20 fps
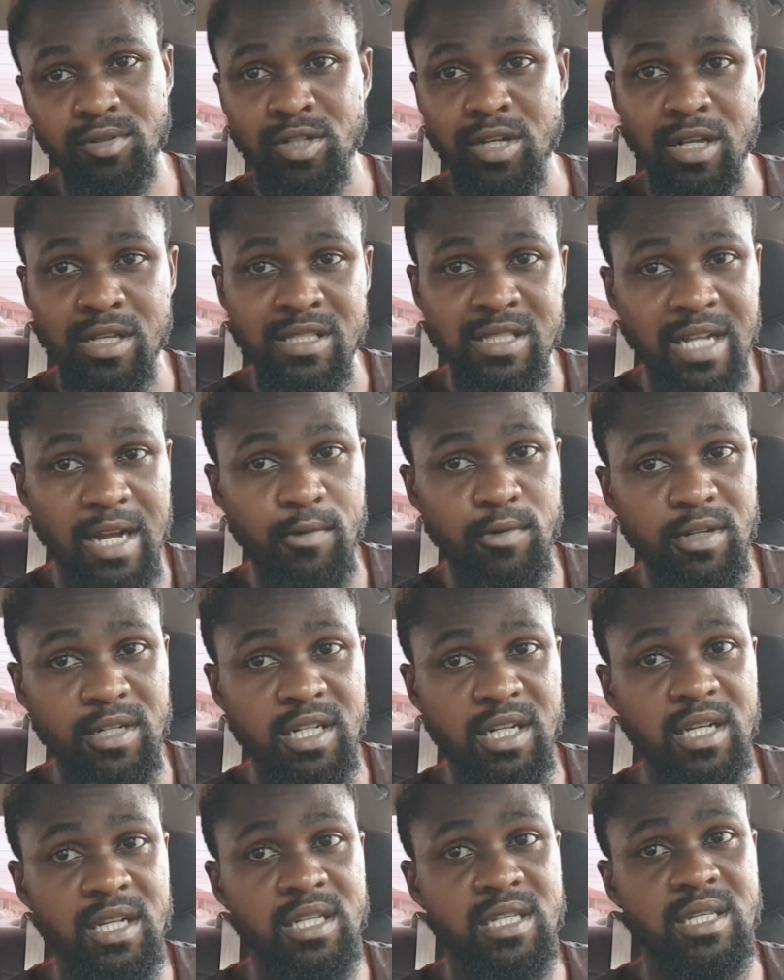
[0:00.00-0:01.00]
You can start
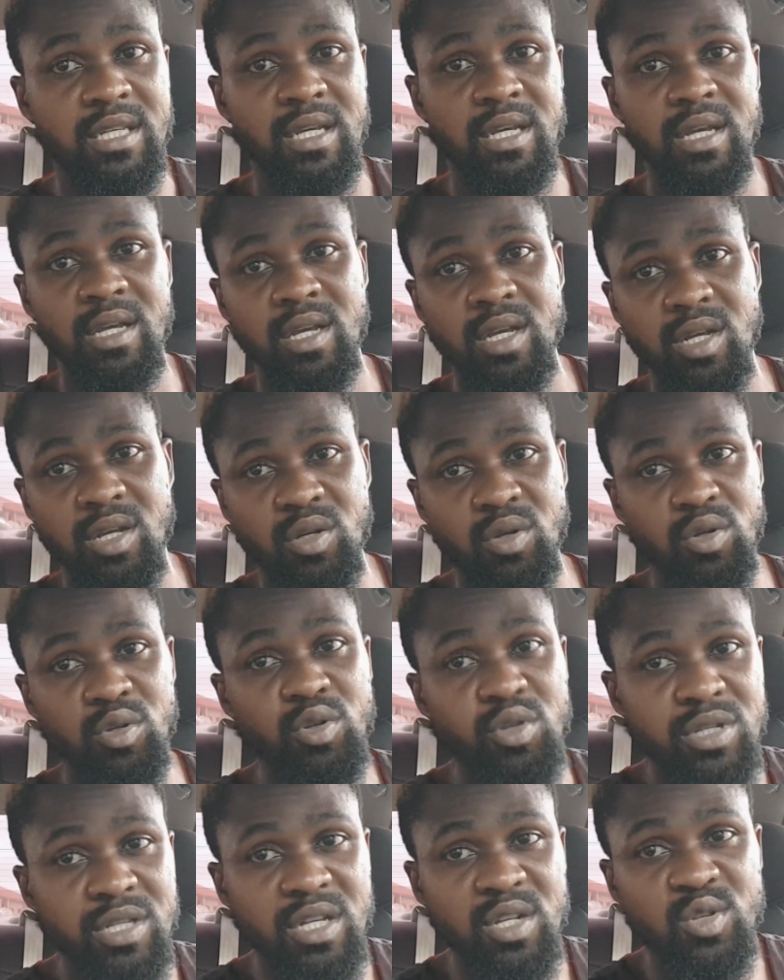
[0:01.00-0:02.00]
with this, you know,
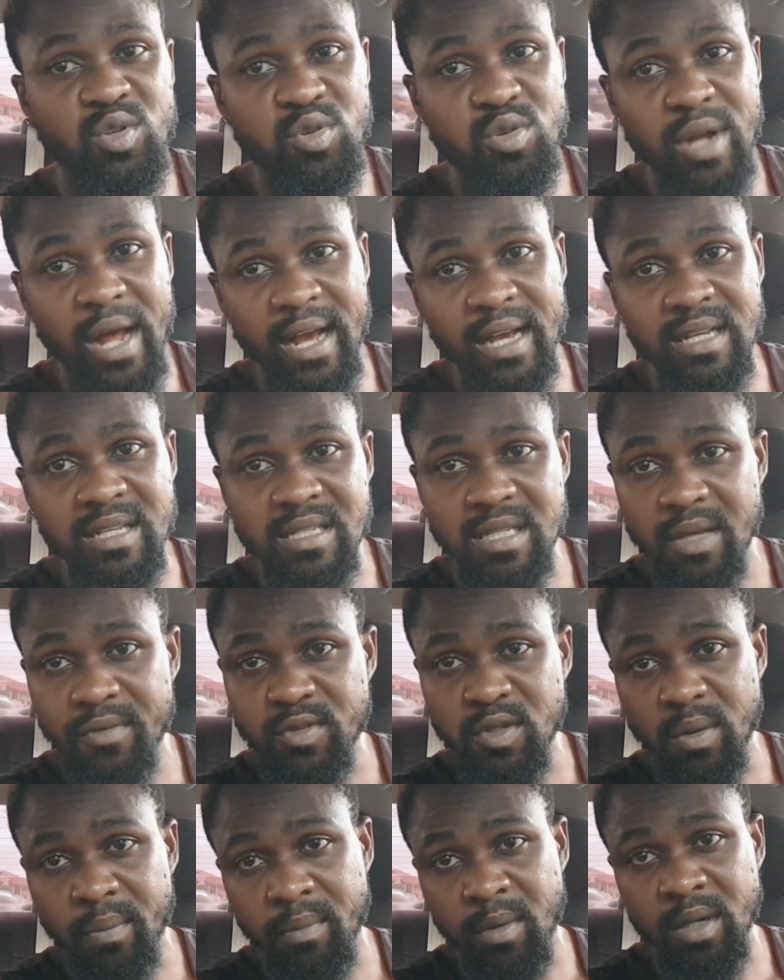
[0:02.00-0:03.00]
use it to like
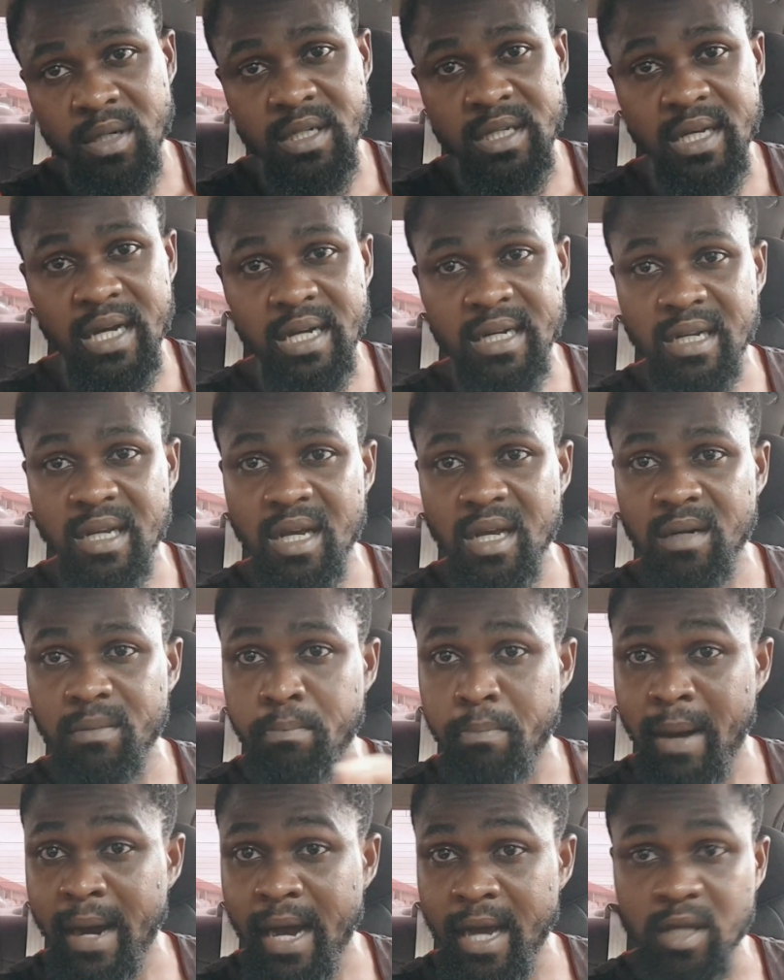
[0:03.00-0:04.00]
save some money and
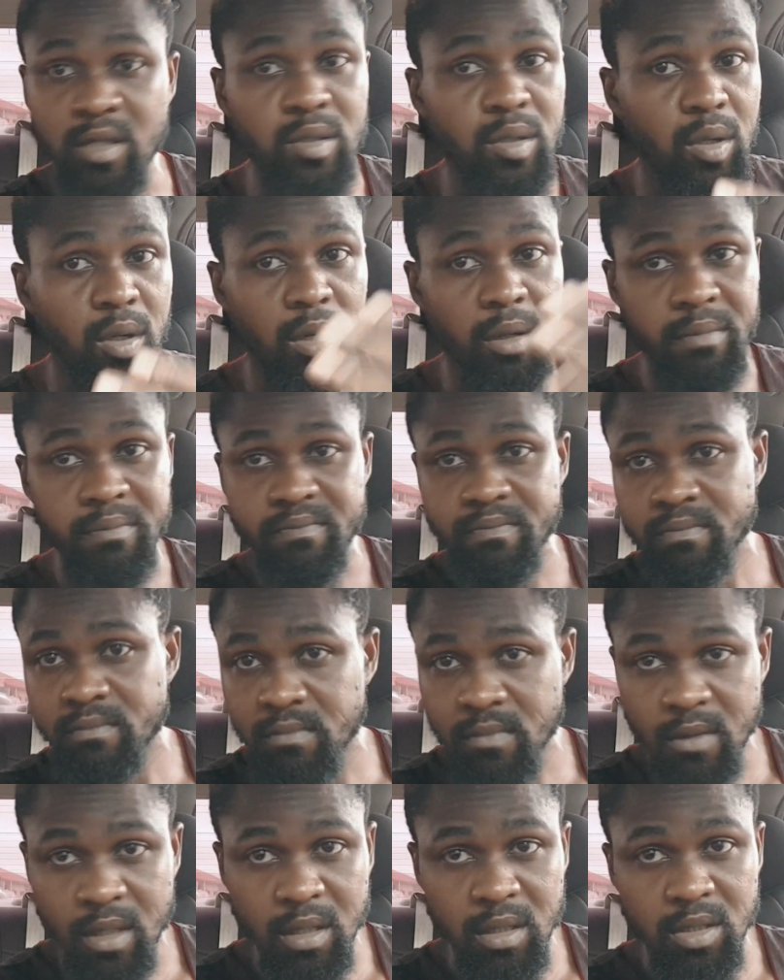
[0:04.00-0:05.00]
then buy your,
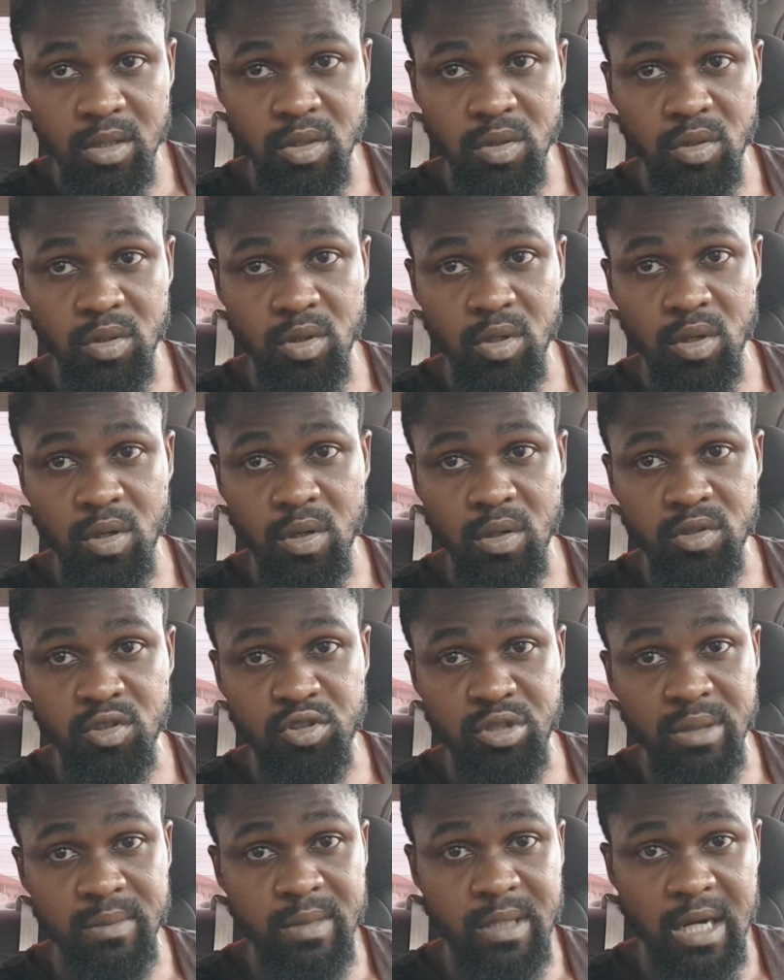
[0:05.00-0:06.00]
you know, your
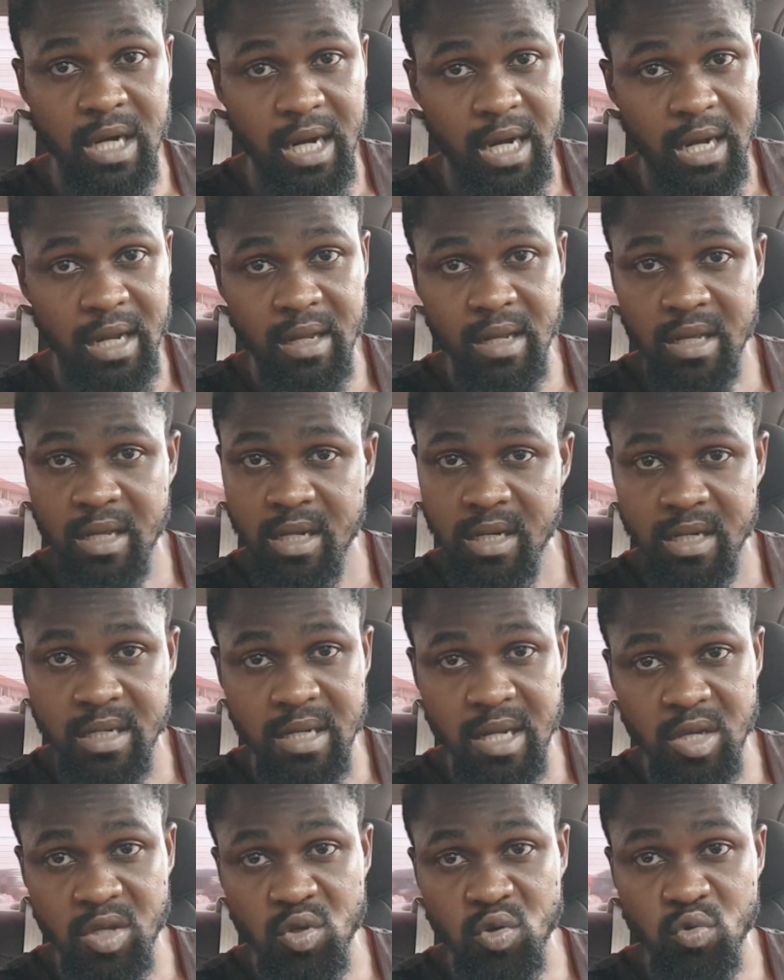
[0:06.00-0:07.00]
dream car
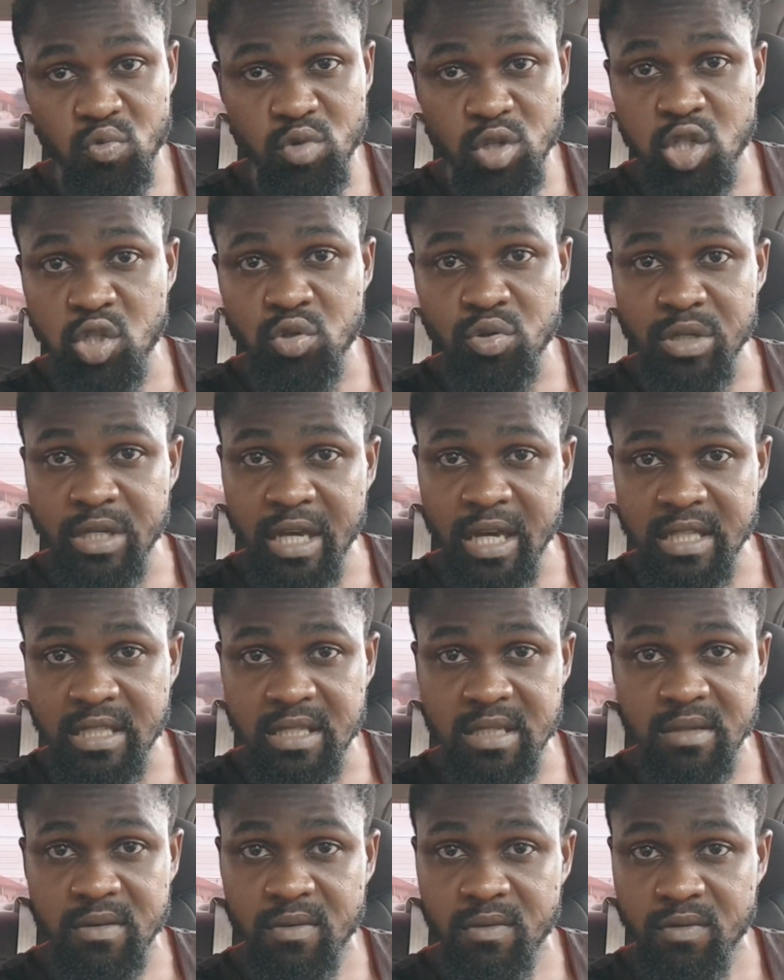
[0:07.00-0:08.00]
that you wish to
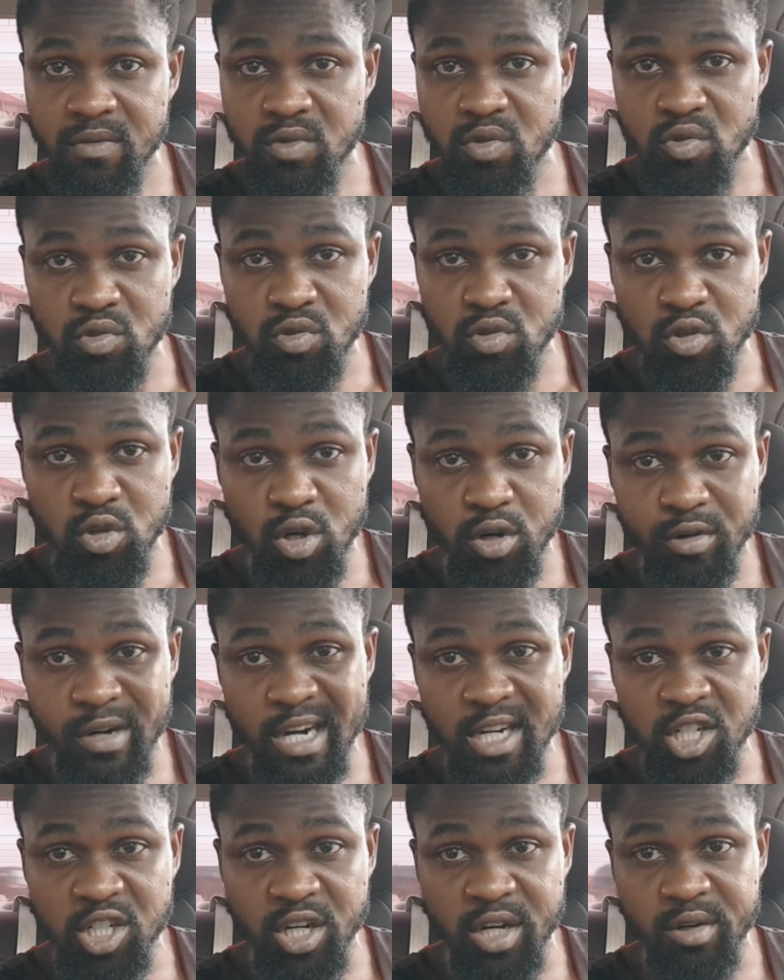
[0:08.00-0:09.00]
get to do your
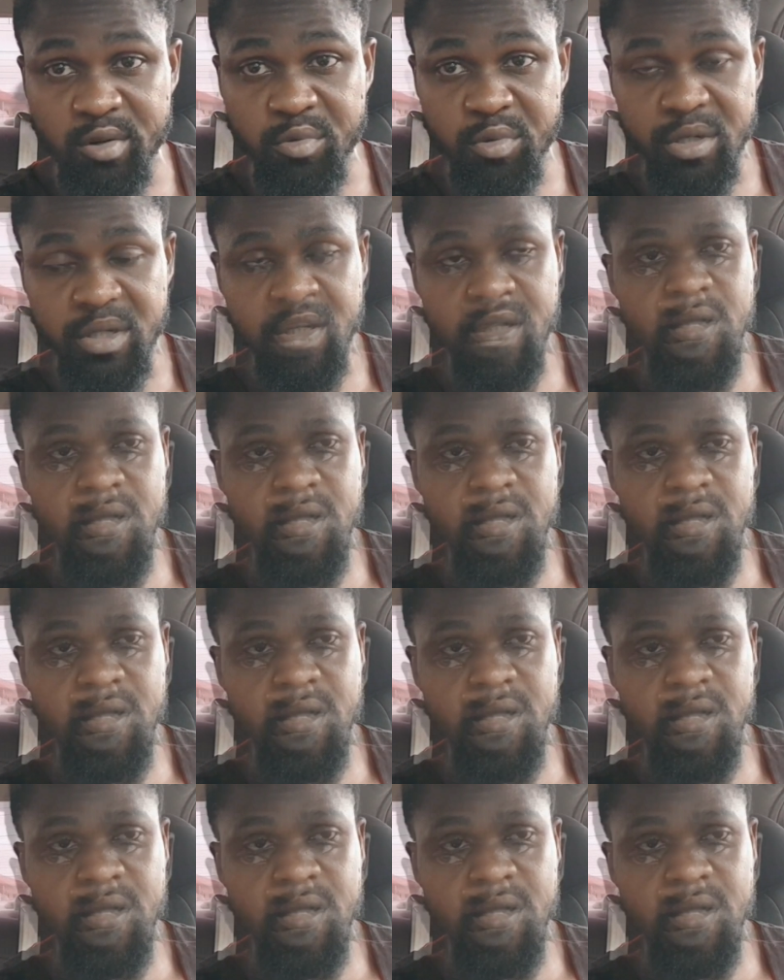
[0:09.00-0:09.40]
ride sharing with.